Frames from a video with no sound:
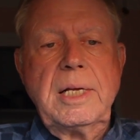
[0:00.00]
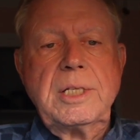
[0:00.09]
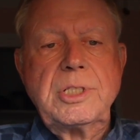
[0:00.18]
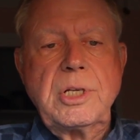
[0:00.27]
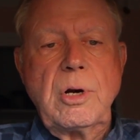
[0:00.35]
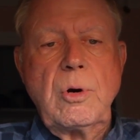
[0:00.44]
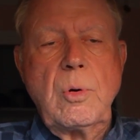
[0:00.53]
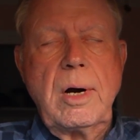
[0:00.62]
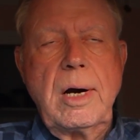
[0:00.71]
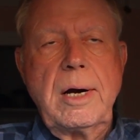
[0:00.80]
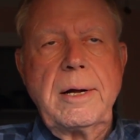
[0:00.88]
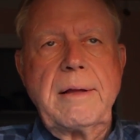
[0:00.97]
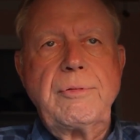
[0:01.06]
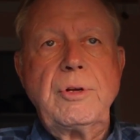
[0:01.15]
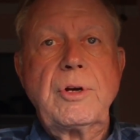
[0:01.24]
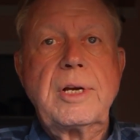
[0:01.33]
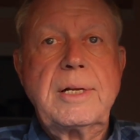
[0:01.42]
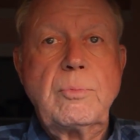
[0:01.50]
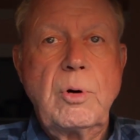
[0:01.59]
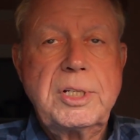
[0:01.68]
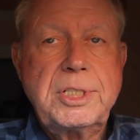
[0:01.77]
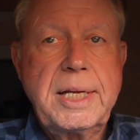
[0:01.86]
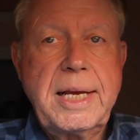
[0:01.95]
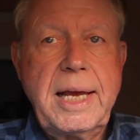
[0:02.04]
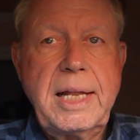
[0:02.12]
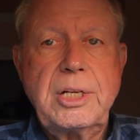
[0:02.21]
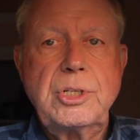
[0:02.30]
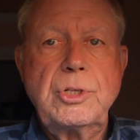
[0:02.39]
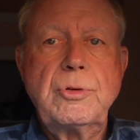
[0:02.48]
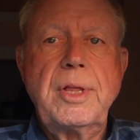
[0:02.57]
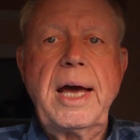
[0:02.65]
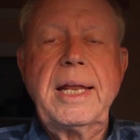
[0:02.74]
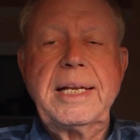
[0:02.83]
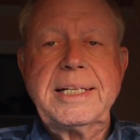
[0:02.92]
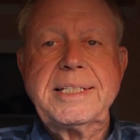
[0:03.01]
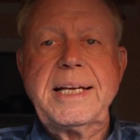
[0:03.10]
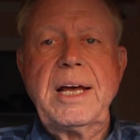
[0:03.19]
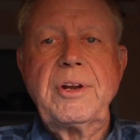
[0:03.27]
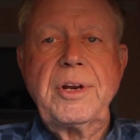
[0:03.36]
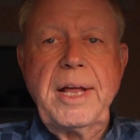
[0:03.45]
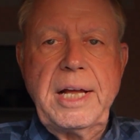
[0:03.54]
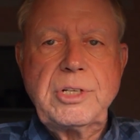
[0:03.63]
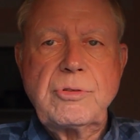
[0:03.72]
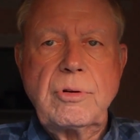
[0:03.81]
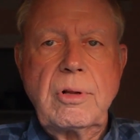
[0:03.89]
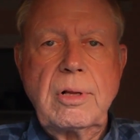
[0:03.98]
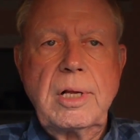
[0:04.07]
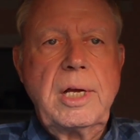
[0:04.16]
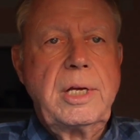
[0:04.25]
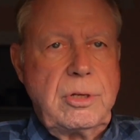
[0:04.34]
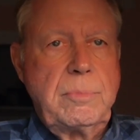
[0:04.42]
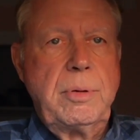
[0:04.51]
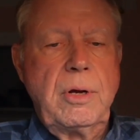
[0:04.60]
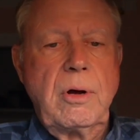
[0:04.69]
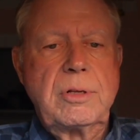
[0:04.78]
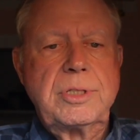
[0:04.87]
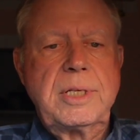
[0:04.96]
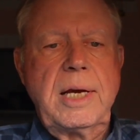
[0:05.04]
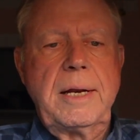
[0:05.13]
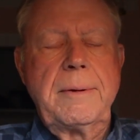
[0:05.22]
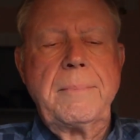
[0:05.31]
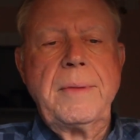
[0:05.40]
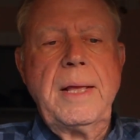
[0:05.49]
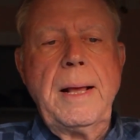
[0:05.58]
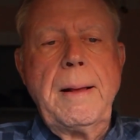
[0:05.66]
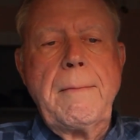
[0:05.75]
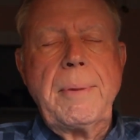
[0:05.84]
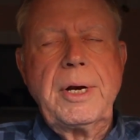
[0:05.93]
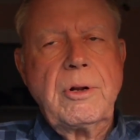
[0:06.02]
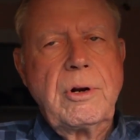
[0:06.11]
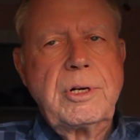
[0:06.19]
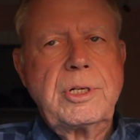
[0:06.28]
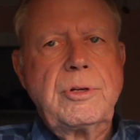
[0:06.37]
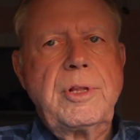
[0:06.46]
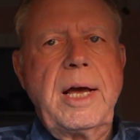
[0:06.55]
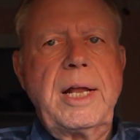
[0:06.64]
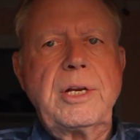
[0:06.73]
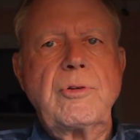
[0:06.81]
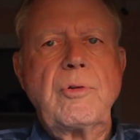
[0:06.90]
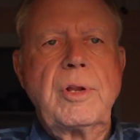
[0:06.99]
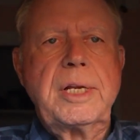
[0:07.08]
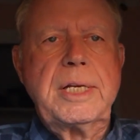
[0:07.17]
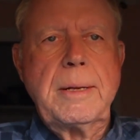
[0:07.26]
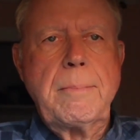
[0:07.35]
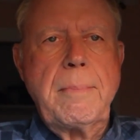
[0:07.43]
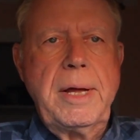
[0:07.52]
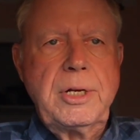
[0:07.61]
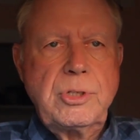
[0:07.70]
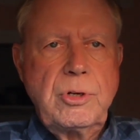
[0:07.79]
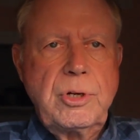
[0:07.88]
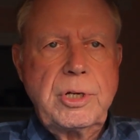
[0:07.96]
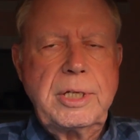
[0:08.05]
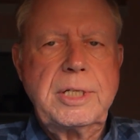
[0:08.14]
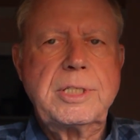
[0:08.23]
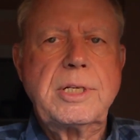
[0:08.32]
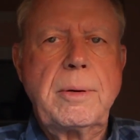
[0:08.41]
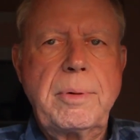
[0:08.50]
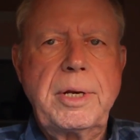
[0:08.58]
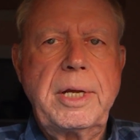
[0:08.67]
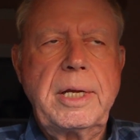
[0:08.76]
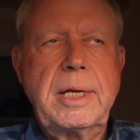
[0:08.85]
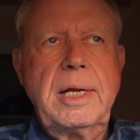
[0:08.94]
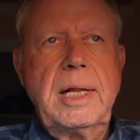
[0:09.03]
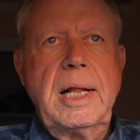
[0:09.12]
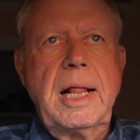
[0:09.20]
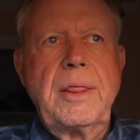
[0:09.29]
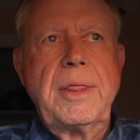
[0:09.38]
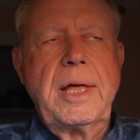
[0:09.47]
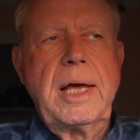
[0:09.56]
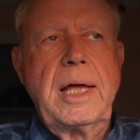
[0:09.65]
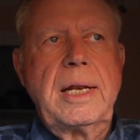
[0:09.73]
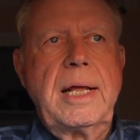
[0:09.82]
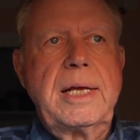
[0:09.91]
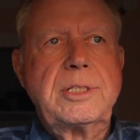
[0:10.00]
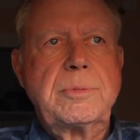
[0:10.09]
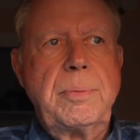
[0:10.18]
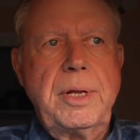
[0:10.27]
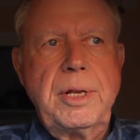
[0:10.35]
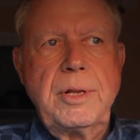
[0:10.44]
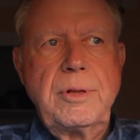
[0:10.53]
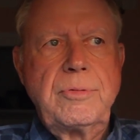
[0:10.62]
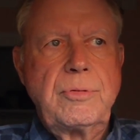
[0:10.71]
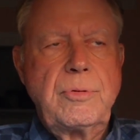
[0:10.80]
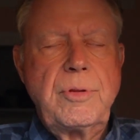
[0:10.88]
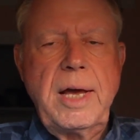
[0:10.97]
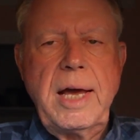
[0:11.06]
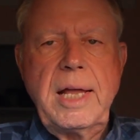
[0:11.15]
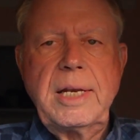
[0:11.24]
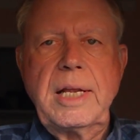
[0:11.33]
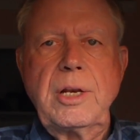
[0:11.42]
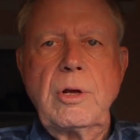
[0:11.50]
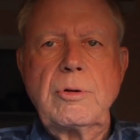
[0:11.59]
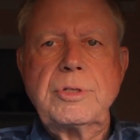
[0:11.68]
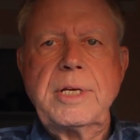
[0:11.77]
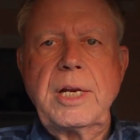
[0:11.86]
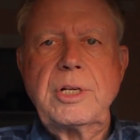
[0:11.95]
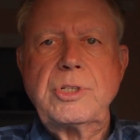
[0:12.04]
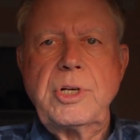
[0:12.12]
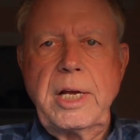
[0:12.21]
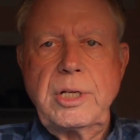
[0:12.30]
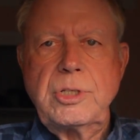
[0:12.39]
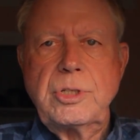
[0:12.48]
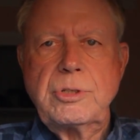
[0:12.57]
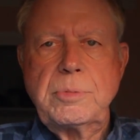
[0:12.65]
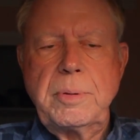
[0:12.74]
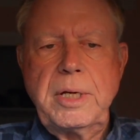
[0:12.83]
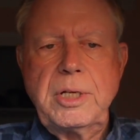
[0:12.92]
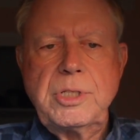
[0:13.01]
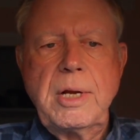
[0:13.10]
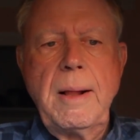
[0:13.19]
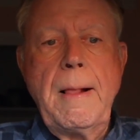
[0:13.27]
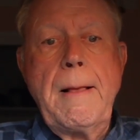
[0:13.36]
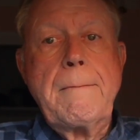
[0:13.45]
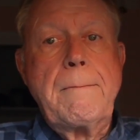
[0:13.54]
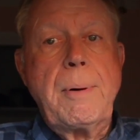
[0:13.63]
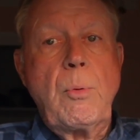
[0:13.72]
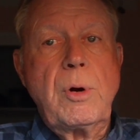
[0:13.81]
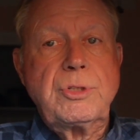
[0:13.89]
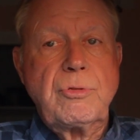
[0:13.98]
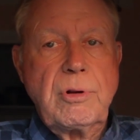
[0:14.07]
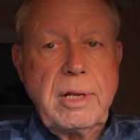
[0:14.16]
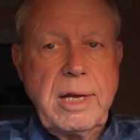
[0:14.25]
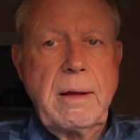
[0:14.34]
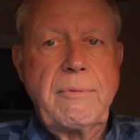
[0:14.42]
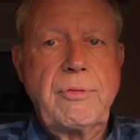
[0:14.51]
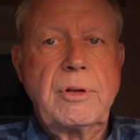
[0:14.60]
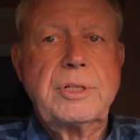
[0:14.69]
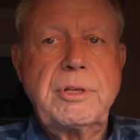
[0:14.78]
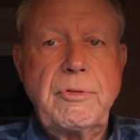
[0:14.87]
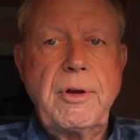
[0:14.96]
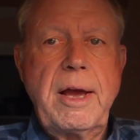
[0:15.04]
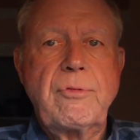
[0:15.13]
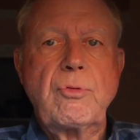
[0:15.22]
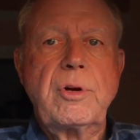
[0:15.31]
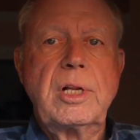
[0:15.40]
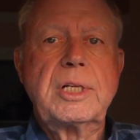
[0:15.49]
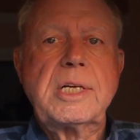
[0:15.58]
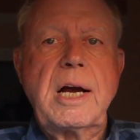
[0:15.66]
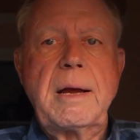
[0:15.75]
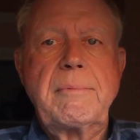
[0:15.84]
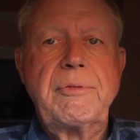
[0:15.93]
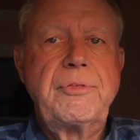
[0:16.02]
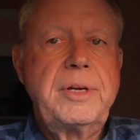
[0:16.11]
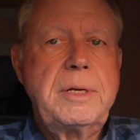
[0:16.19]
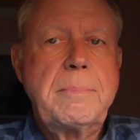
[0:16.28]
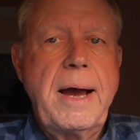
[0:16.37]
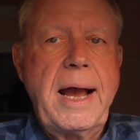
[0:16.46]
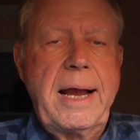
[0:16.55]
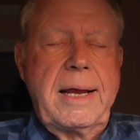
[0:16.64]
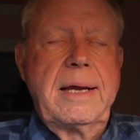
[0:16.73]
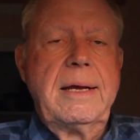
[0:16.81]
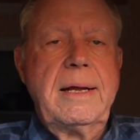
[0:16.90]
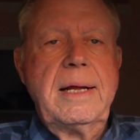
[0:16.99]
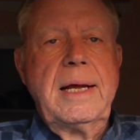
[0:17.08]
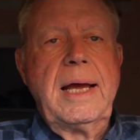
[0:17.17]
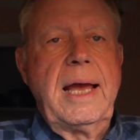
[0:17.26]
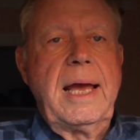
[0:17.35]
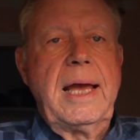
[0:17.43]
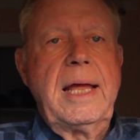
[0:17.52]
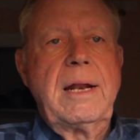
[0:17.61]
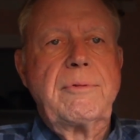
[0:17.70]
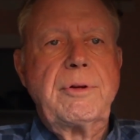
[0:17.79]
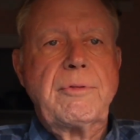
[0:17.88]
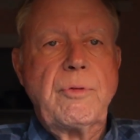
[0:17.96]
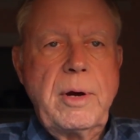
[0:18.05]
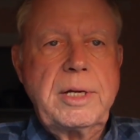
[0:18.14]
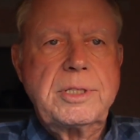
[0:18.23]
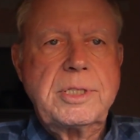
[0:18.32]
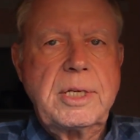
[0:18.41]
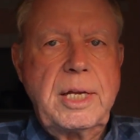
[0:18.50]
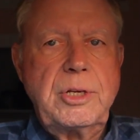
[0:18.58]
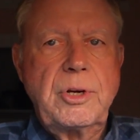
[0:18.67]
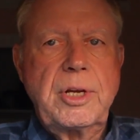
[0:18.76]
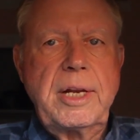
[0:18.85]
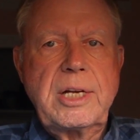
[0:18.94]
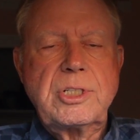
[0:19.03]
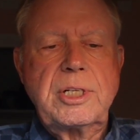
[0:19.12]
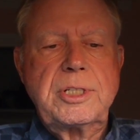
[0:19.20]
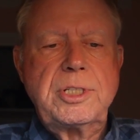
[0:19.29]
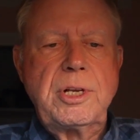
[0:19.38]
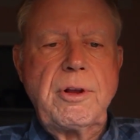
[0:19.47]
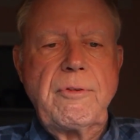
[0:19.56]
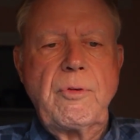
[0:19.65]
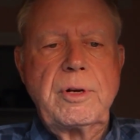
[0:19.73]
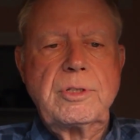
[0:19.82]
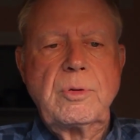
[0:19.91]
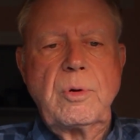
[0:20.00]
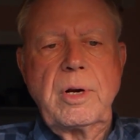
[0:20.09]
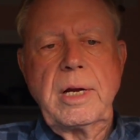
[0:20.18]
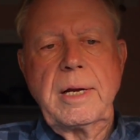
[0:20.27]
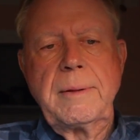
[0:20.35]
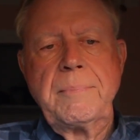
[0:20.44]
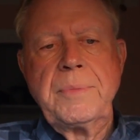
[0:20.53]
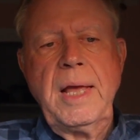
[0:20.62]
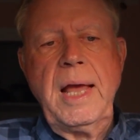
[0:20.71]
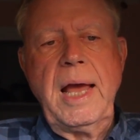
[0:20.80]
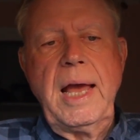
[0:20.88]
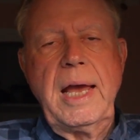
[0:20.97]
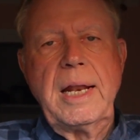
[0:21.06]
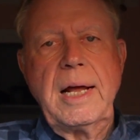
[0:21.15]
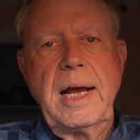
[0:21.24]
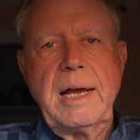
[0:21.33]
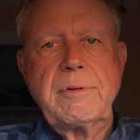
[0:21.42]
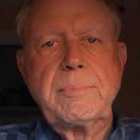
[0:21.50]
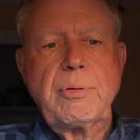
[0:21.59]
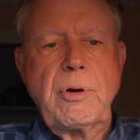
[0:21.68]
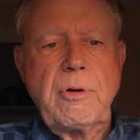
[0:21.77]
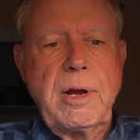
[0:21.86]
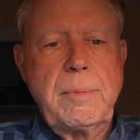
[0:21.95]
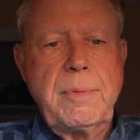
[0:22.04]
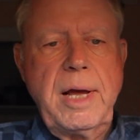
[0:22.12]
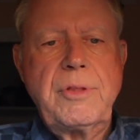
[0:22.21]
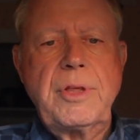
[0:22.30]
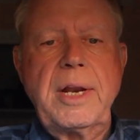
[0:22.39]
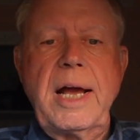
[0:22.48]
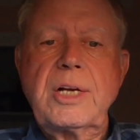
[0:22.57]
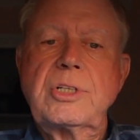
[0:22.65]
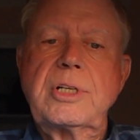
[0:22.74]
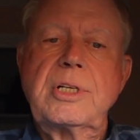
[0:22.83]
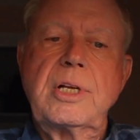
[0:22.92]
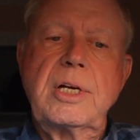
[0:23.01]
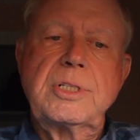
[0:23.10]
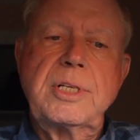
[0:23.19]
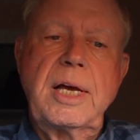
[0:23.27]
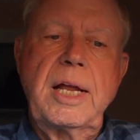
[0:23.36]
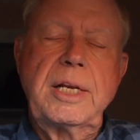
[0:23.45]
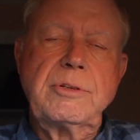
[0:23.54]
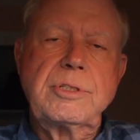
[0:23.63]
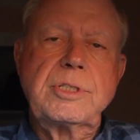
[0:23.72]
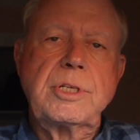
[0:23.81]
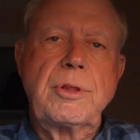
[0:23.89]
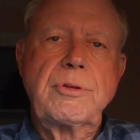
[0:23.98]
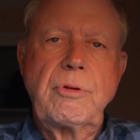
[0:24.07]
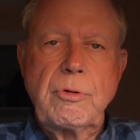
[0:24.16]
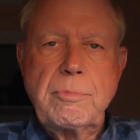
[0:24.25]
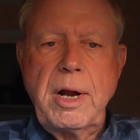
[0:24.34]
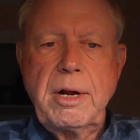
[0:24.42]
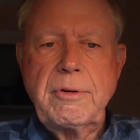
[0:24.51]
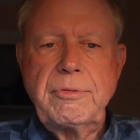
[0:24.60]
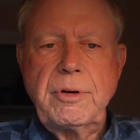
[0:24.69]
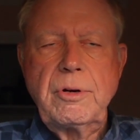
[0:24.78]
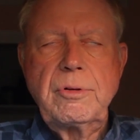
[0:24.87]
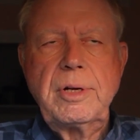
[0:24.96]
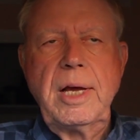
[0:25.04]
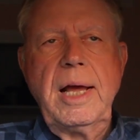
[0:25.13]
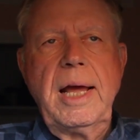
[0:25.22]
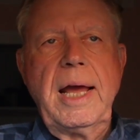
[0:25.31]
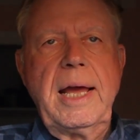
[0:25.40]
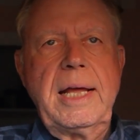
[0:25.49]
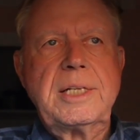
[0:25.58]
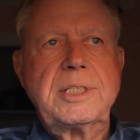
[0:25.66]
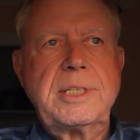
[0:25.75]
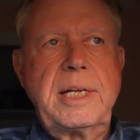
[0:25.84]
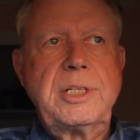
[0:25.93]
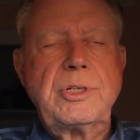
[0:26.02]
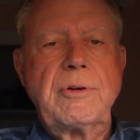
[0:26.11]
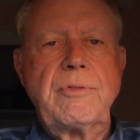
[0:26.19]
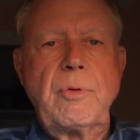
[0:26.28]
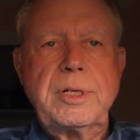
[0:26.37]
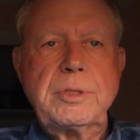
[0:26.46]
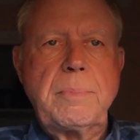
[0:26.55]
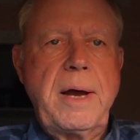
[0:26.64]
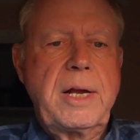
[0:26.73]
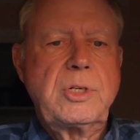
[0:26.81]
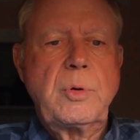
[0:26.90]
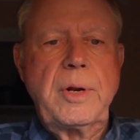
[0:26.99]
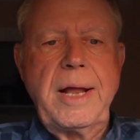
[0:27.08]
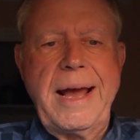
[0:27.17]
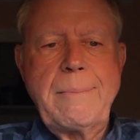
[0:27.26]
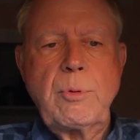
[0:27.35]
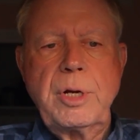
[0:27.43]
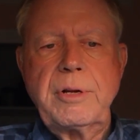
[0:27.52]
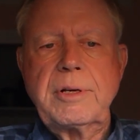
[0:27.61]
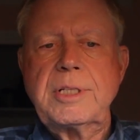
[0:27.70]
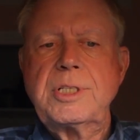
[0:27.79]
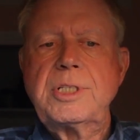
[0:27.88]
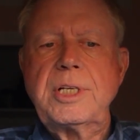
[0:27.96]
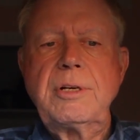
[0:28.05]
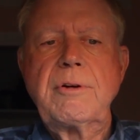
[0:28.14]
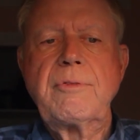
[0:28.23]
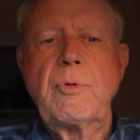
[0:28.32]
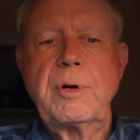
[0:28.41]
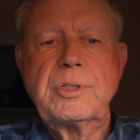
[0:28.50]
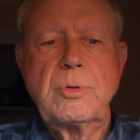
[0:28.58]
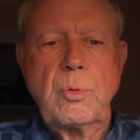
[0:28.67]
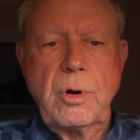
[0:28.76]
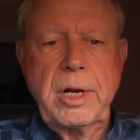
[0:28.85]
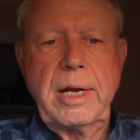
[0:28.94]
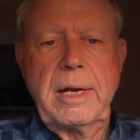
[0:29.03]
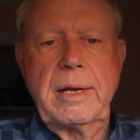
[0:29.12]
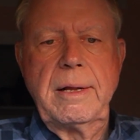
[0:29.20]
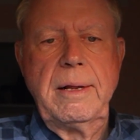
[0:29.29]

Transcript: So if you could once again do that and sound natural, you'd be all set. But in order to do that, you really need a mentor. You need somebody that has been through that and knows how to change your speech. But what's really helpful is if you have real-time feedback of your voice, and you can actually see your voice working. And I have a program now that actually does that. It uses a throat microphone and sends your voice back to an app where you can see your voice working.